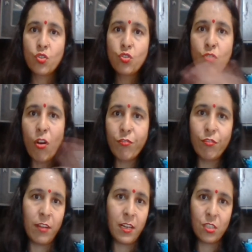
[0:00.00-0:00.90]

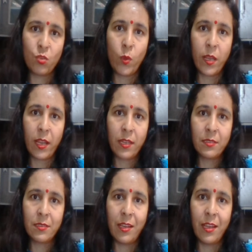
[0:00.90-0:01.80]
softwares we can
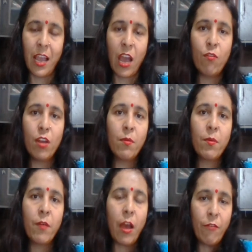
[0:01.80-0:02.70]
say
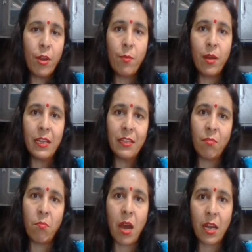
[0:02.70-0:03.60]
available in the
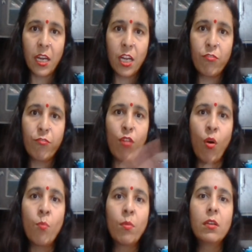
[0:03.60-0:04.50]
market
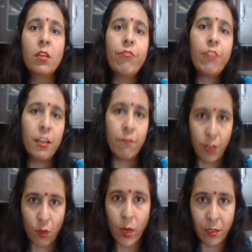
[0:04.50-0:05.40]
from different
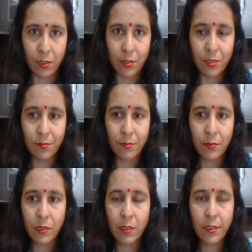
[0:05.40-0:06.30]
vendors,
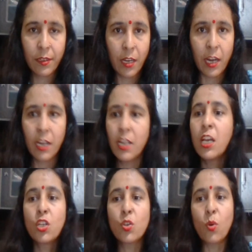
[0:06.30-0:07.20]
yeah.
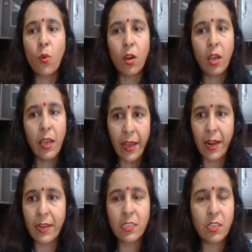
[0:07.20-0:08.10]
So here
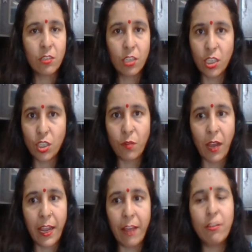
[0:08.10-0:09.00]
are just
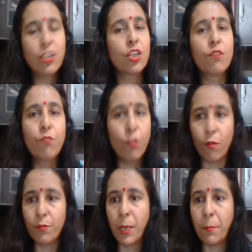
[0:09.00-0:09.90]
I have listed a few
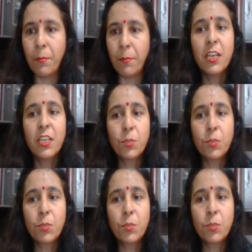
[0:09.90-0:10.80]
of them:
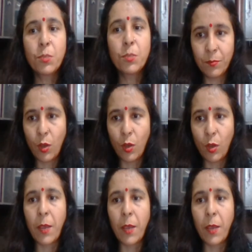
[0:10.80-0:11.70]
Splunk,
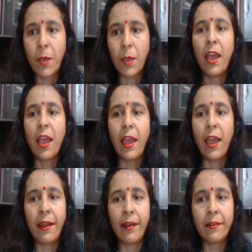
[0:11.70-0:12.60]
okay,
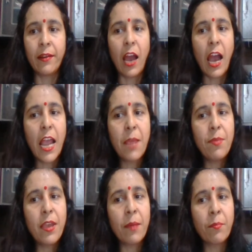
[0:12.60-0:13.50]
and
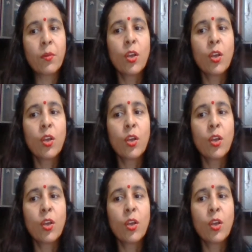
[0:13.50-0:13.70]
IBM